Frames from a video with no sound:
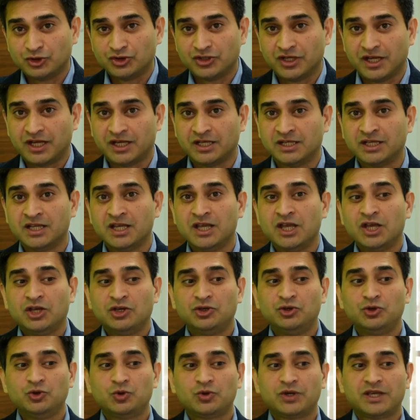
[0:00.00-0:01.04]
chain.
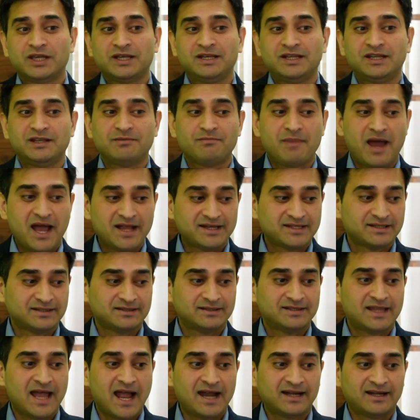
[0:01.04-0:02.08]
You can
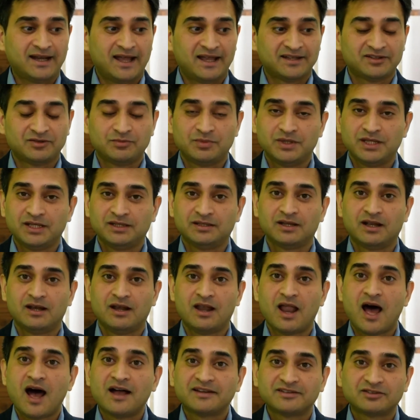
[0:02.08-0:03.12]
imagine that as being the
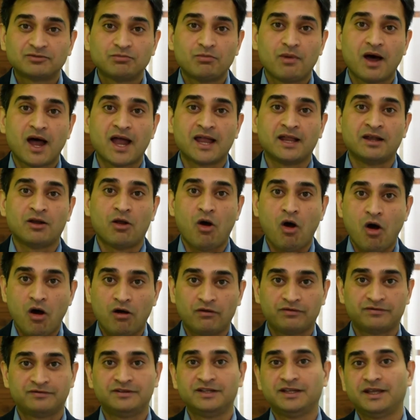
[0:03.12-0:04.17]
last mile
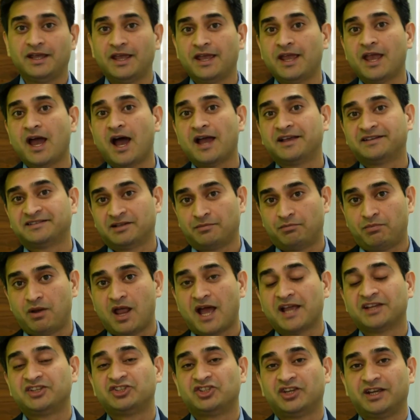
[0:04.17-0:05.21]
of the AI
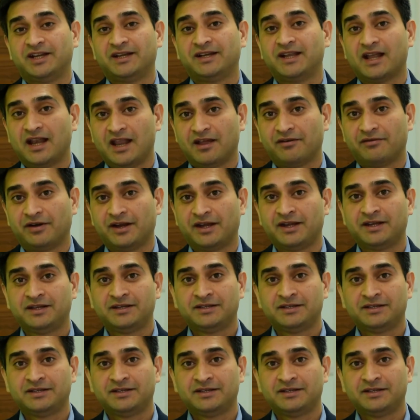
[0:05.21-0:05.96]
supply chain delivery.